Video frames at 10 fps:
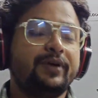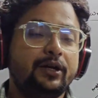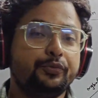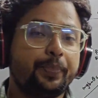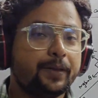
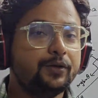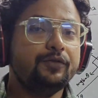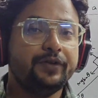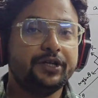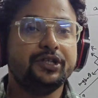value. You
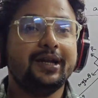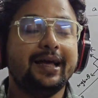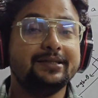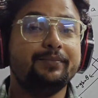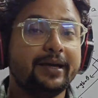know, friction
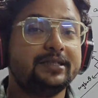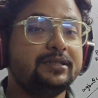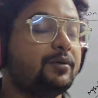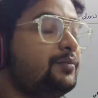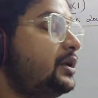has a
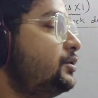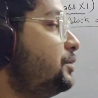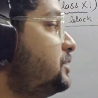maximum value